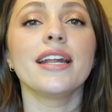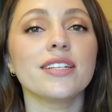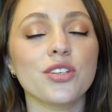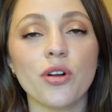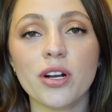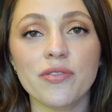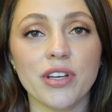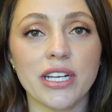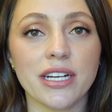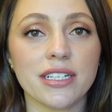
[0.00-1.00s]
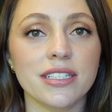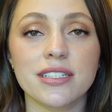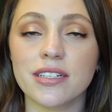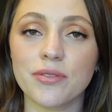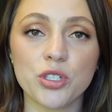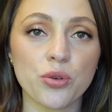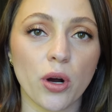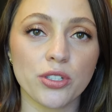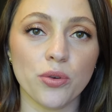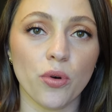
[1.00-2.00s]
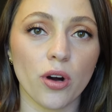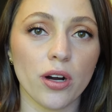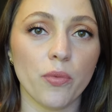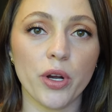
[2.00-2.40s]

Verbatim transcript: And it's so darn convenient because it's delivered to our door.